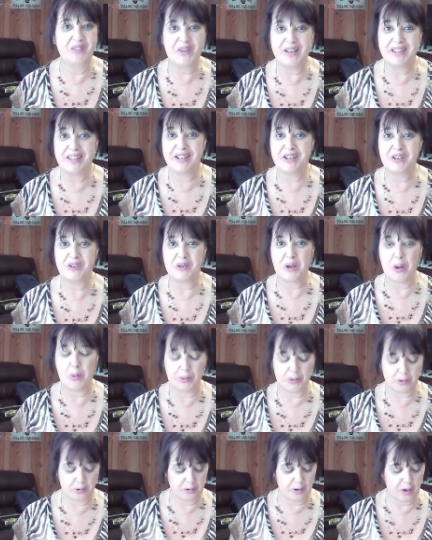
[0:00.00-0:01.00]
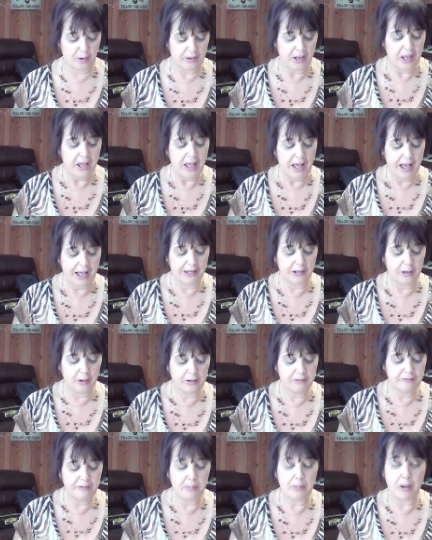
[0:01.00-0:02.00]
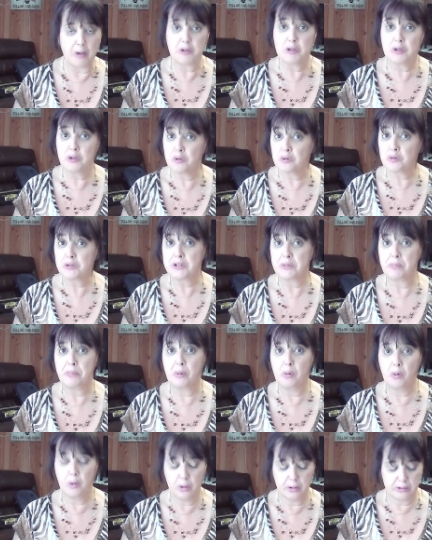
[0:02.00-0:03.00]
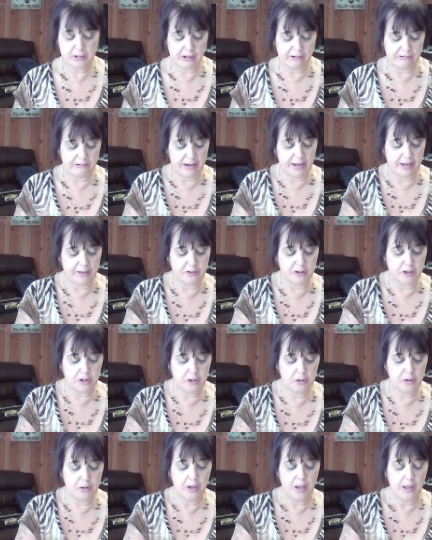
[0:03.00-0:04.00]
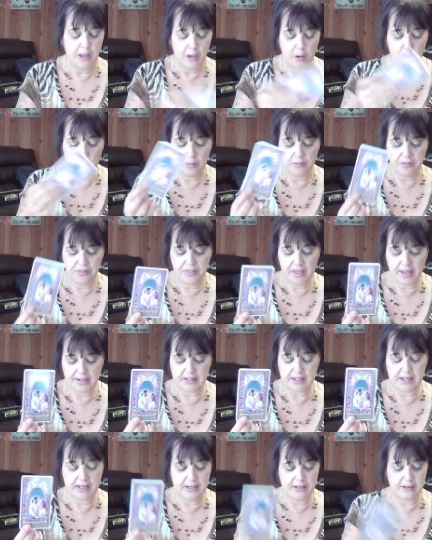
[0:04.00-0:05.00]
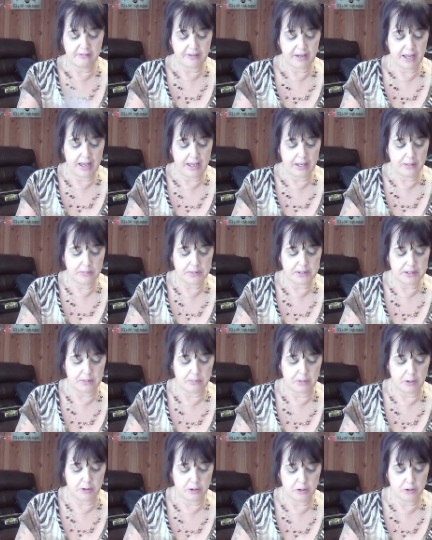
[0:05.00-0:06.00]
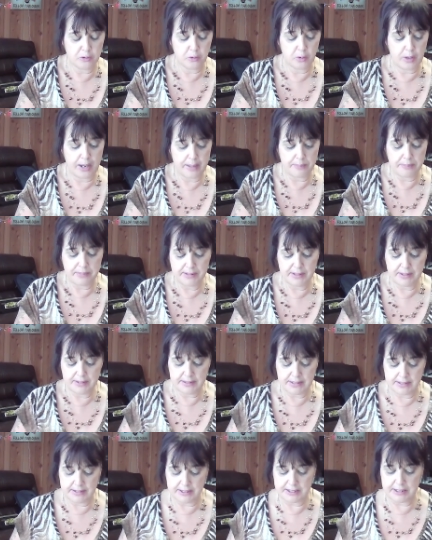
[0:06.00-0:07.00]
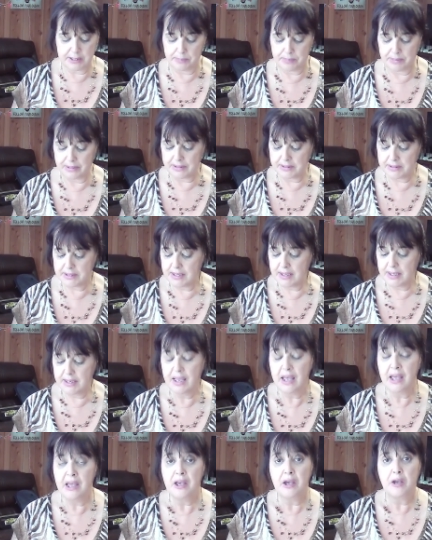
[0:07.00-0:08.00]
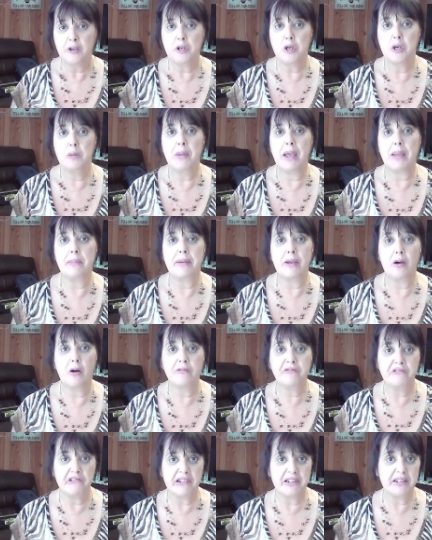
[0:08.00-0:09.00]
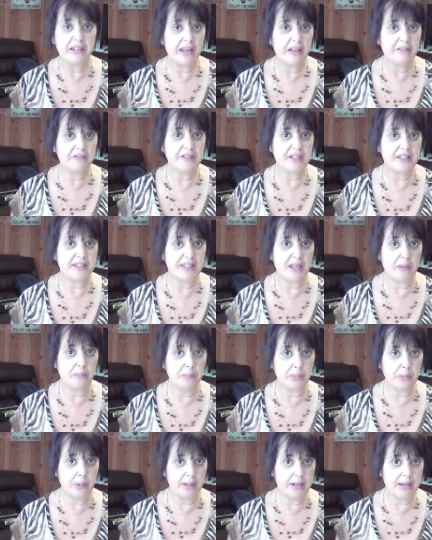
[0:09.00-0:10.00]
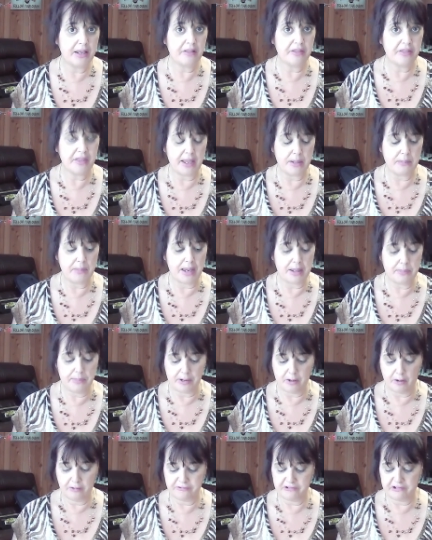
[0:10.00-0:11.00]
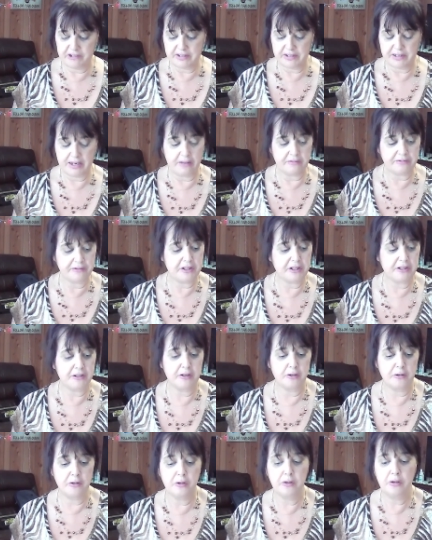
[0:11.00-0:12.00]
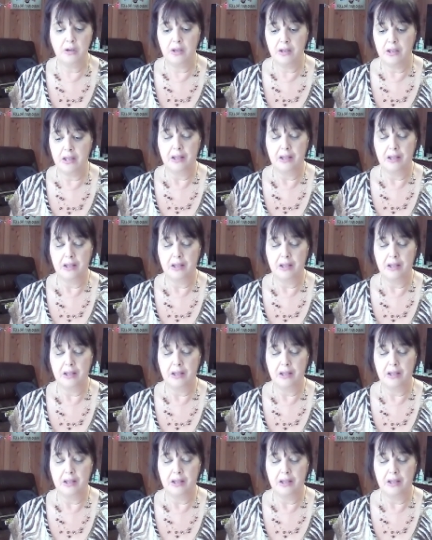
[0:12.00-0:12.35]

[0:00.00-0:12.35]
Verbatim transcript: whether you know it or not. A lot of emotional support around you with that 10 of cups, emotional happiness and stability. You may be offering love to somebody. They may be offering love to you.